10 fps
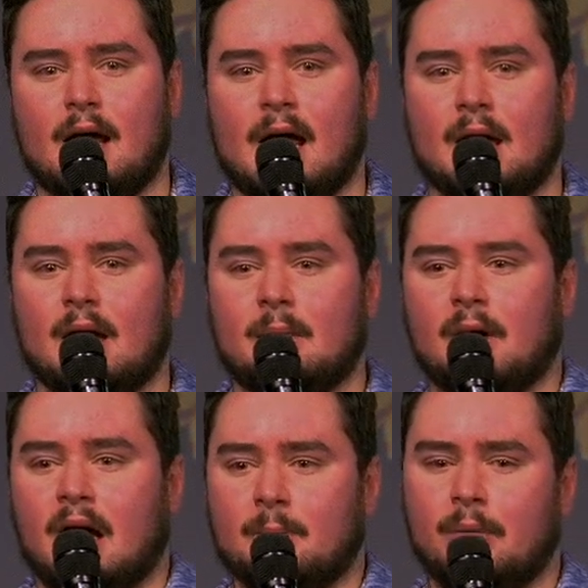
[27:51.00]
And
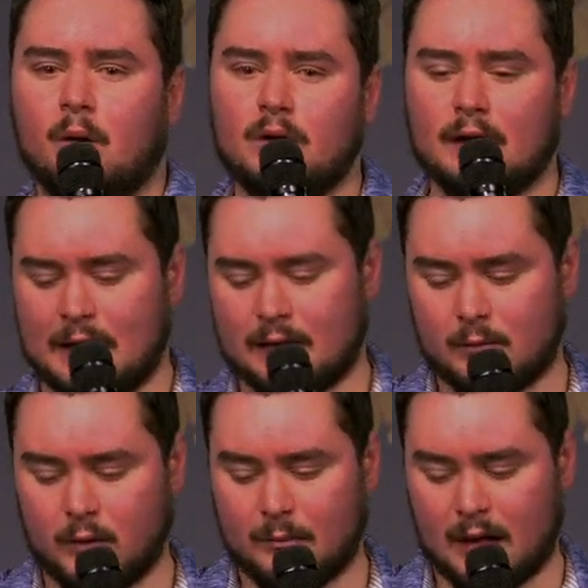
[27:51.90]
I pull in
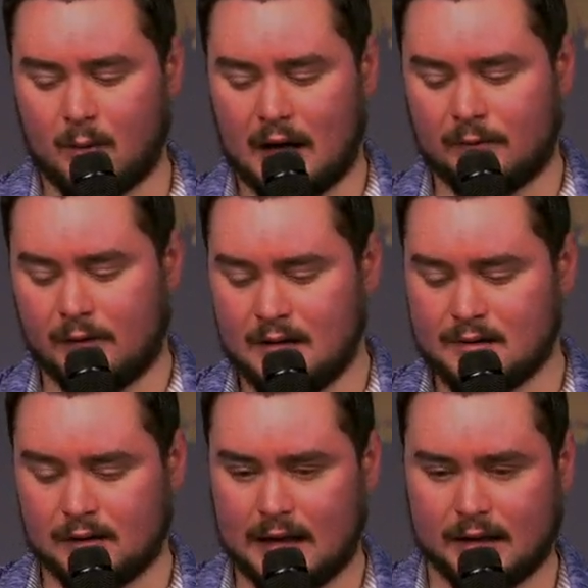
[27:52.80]
with my wife into
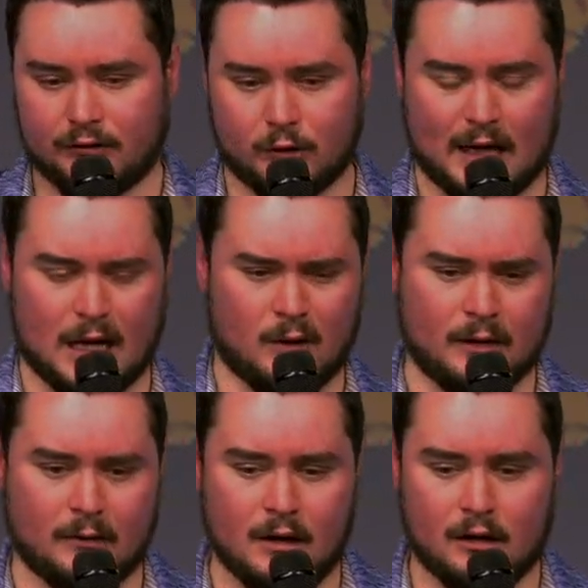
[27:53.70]
Lancaster County,
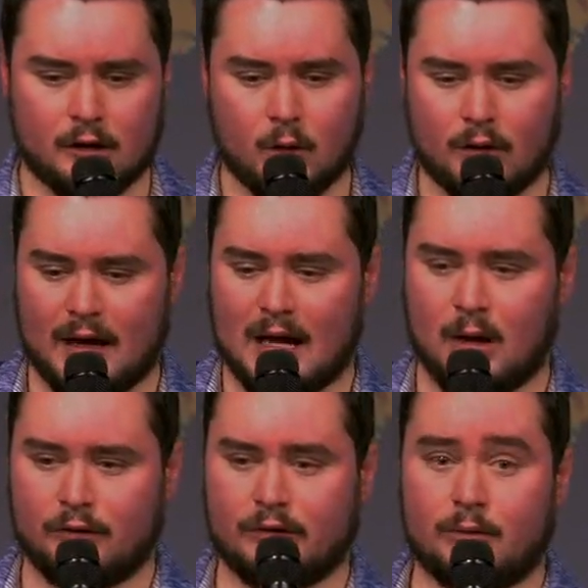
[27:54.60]
go to the
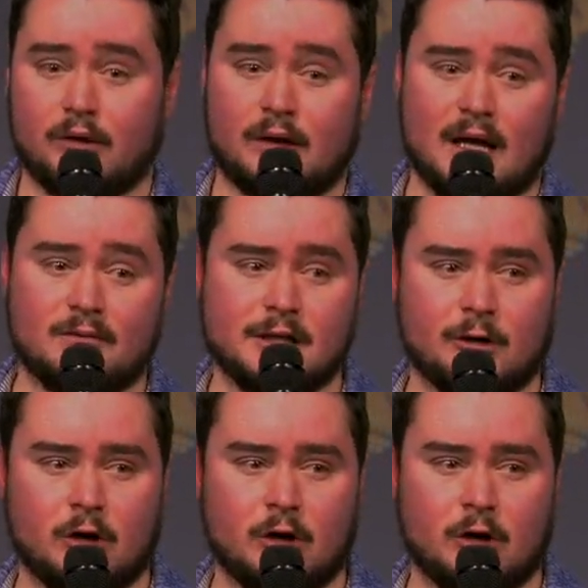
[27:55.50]
house because I was going to have dinner